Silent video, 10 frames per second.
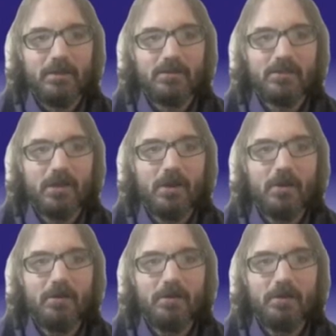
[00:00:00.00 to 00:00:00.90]

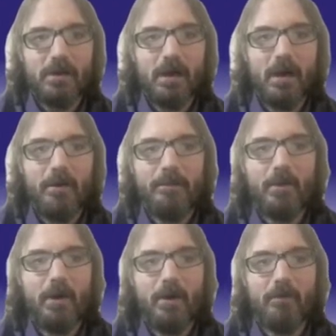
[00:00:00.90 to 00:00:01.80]
So
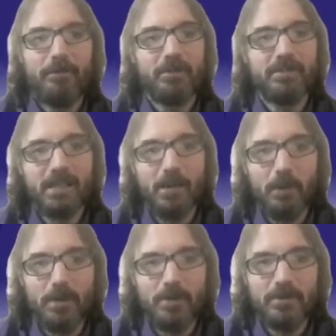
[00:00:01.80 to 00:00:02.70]
first thing I
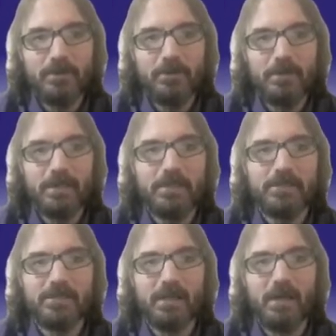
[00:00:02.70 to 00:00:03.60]
want to do
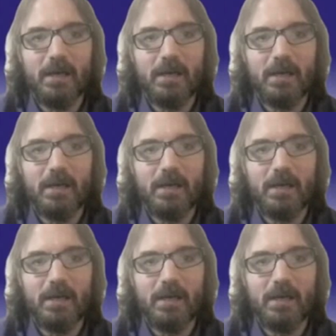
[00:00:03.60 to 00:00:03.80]
is